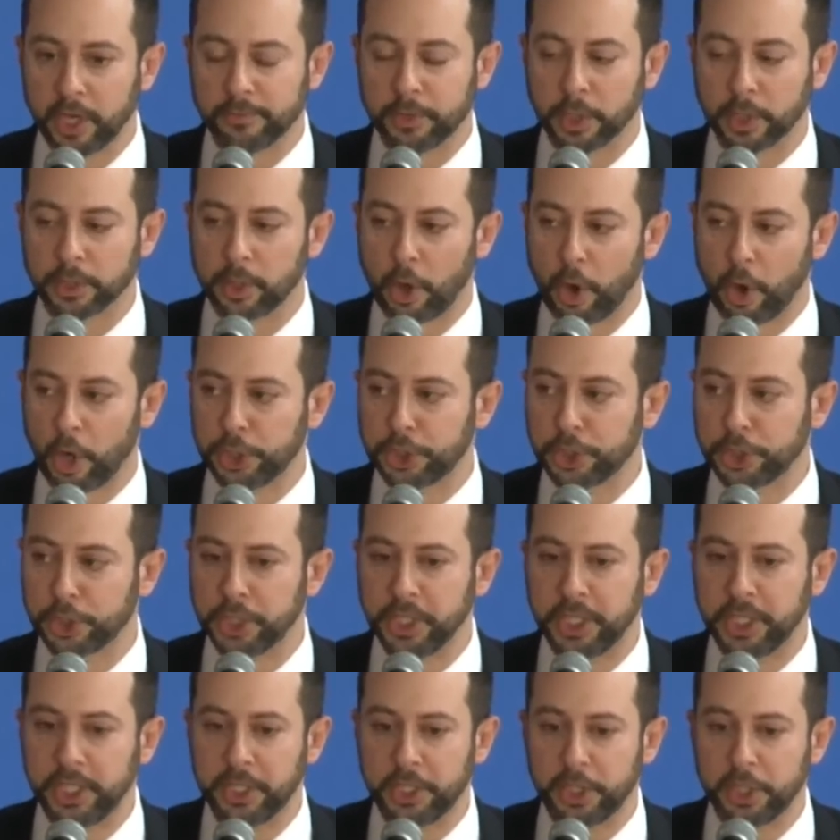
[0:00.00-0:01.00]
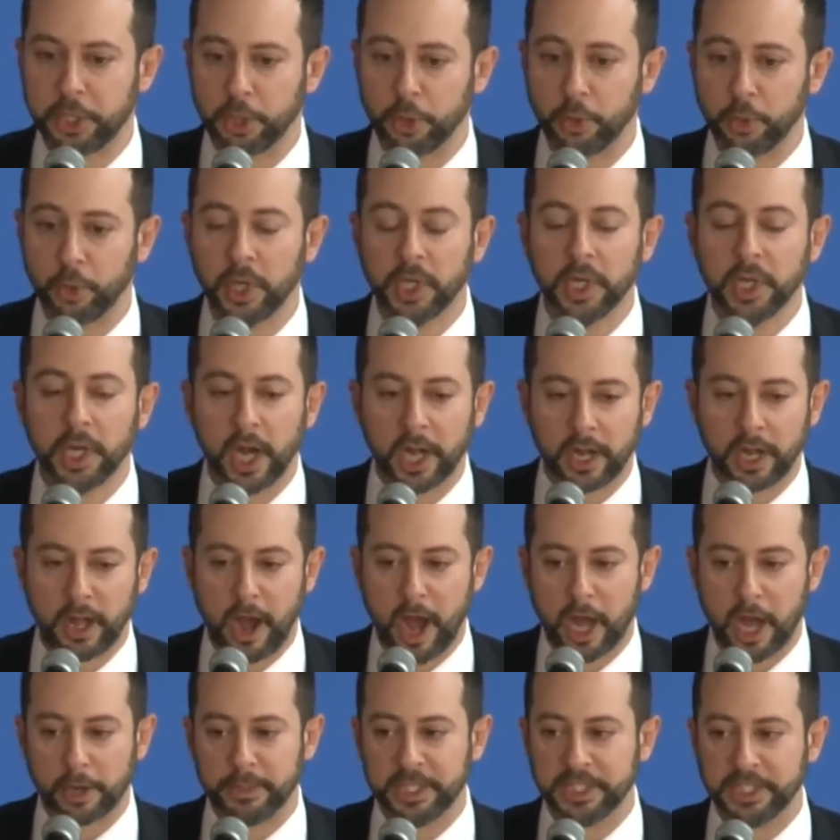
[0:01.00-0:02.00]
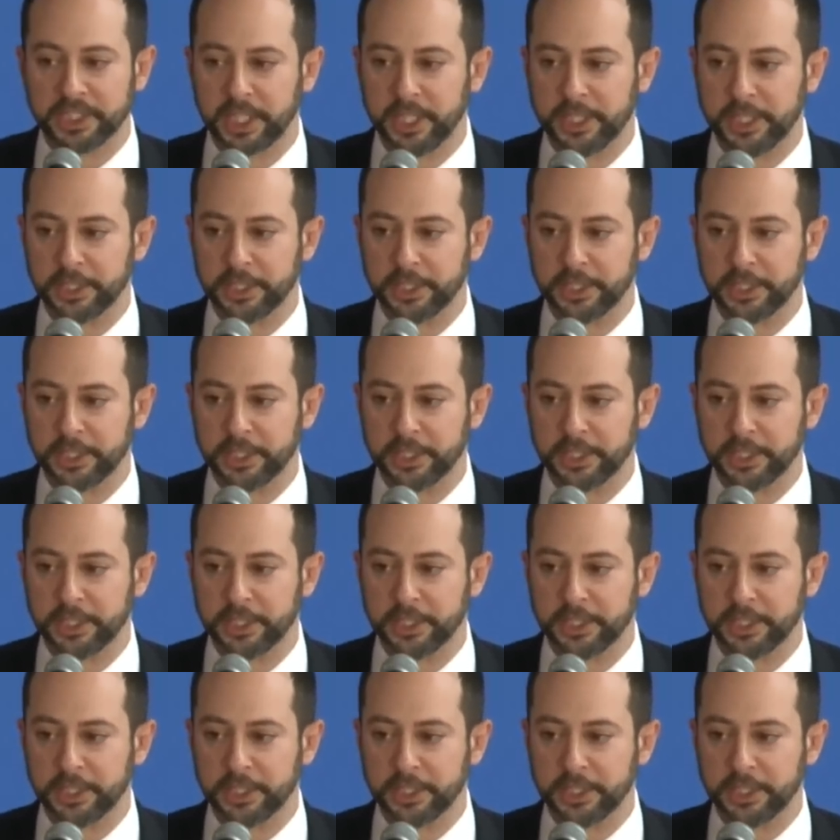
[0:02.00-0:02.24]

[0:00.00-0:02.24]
of the larger EU economies,